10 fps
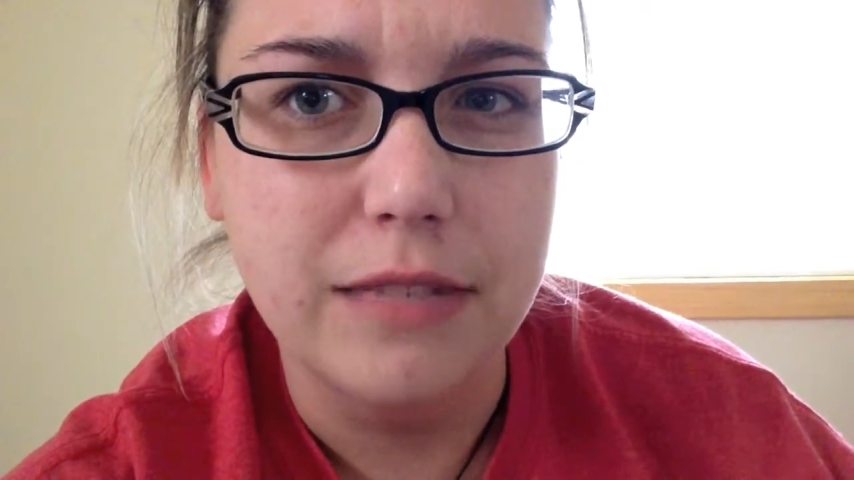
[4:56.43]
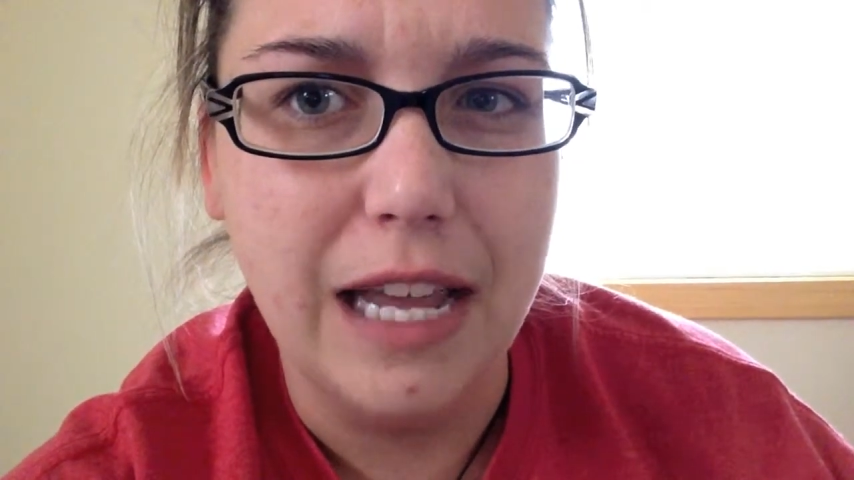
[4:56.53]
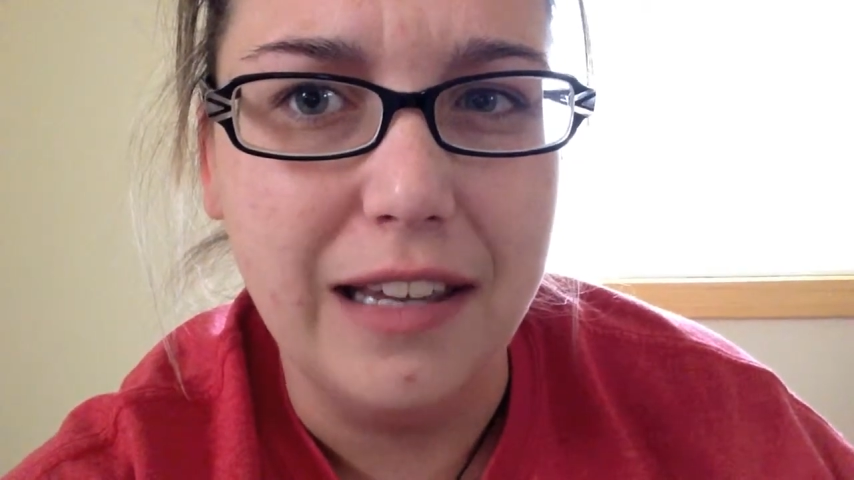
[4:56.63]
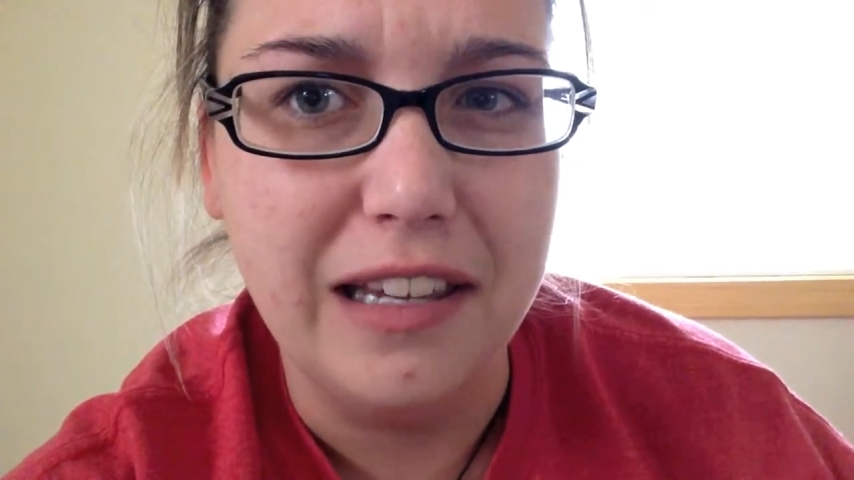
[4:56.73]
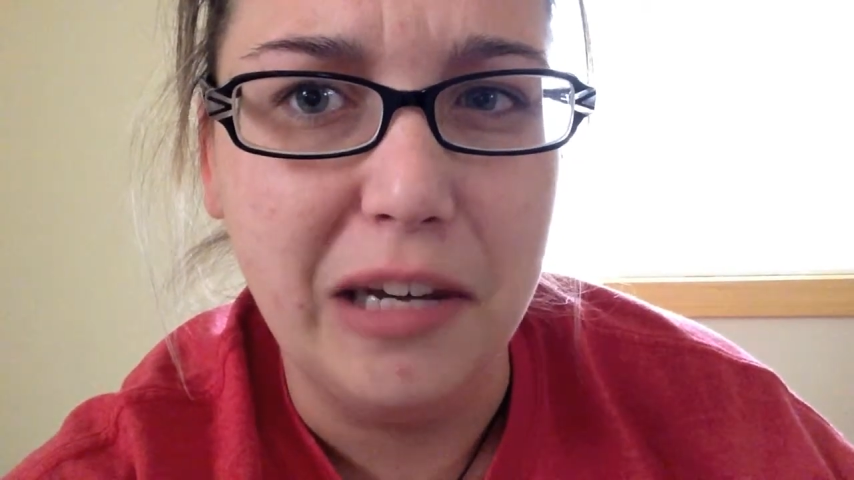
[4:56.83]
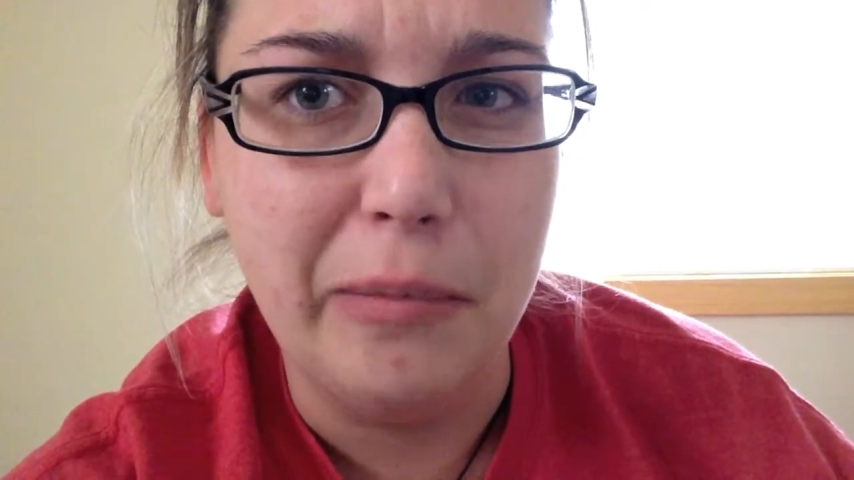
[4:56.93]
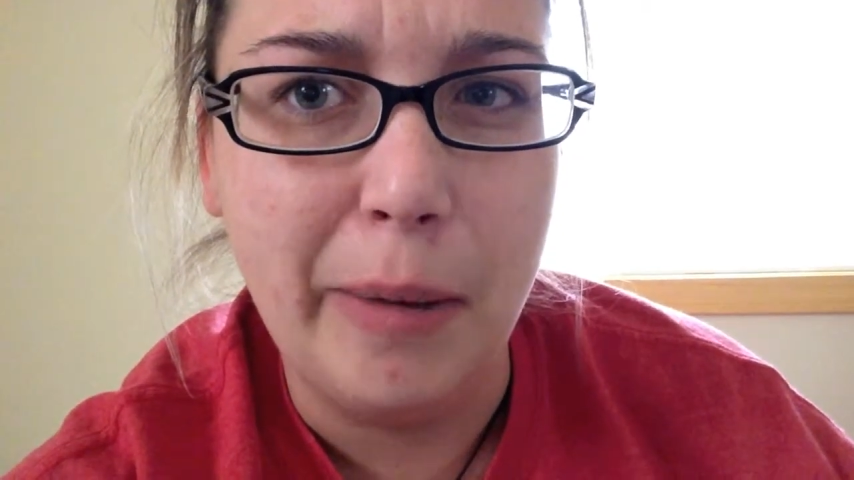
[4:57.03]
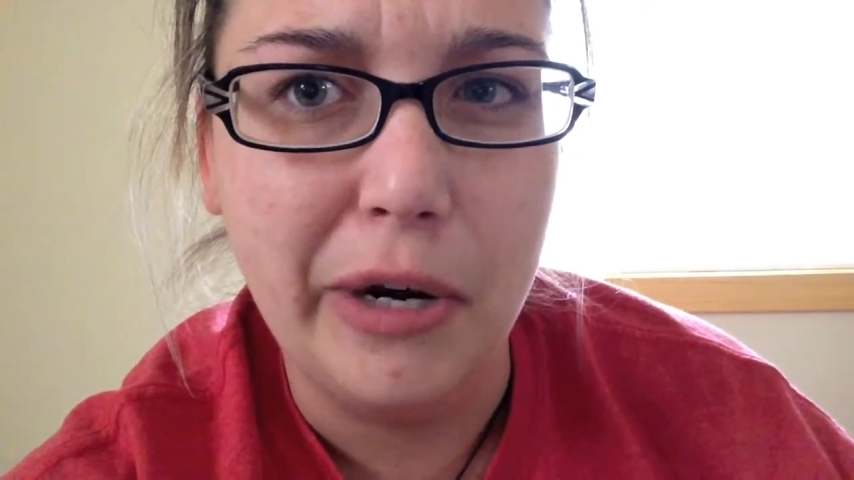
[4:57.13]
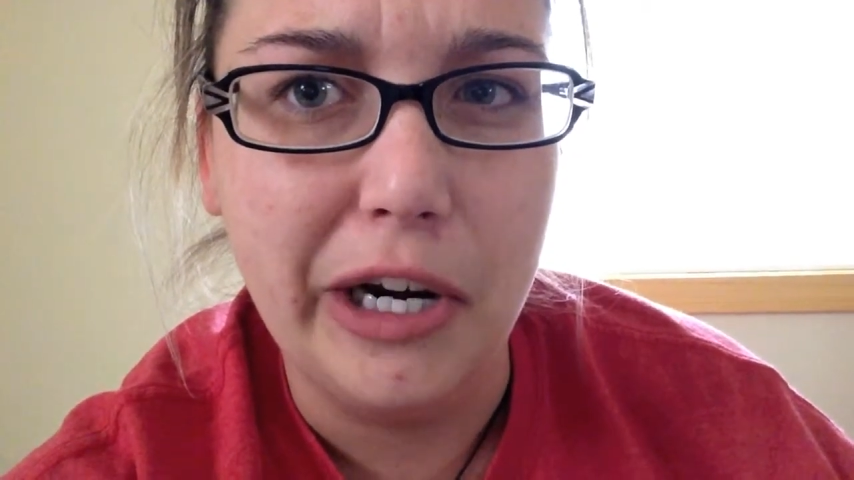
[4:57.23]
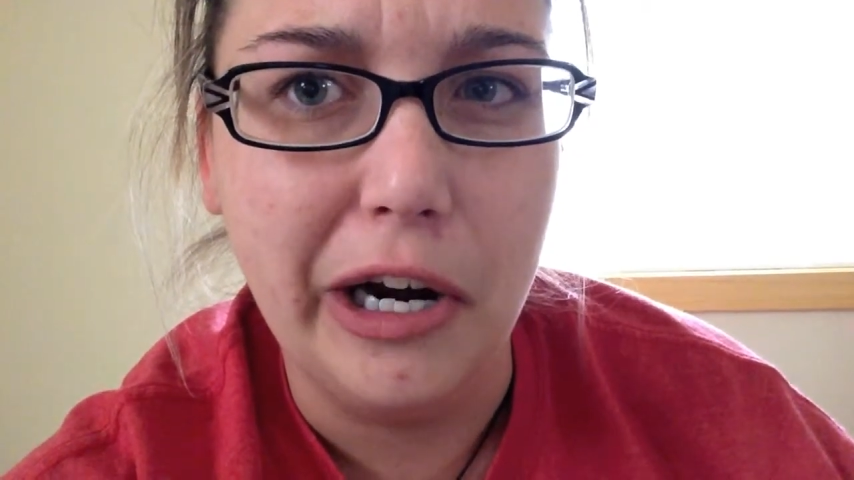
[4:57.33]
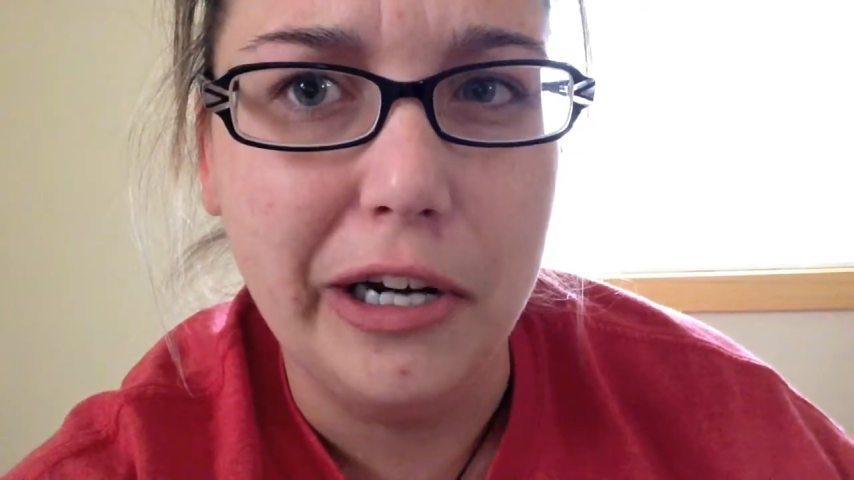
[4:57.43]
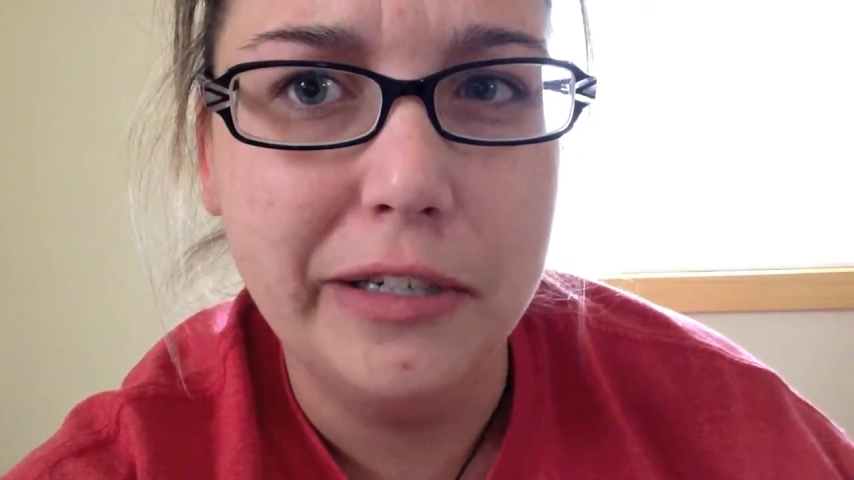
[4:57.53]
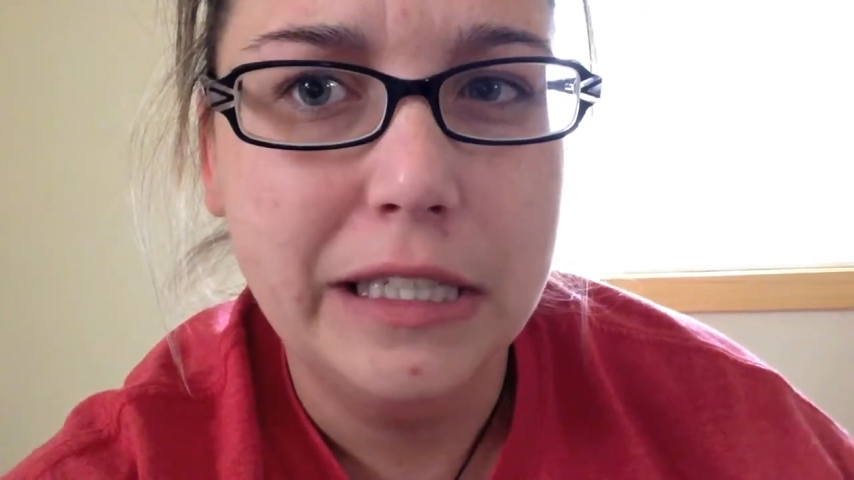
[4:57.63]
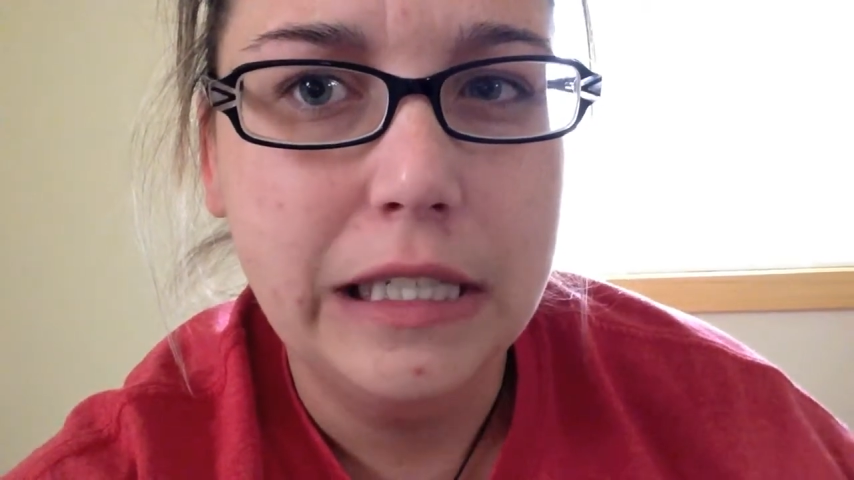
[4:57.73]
8 gig memory card.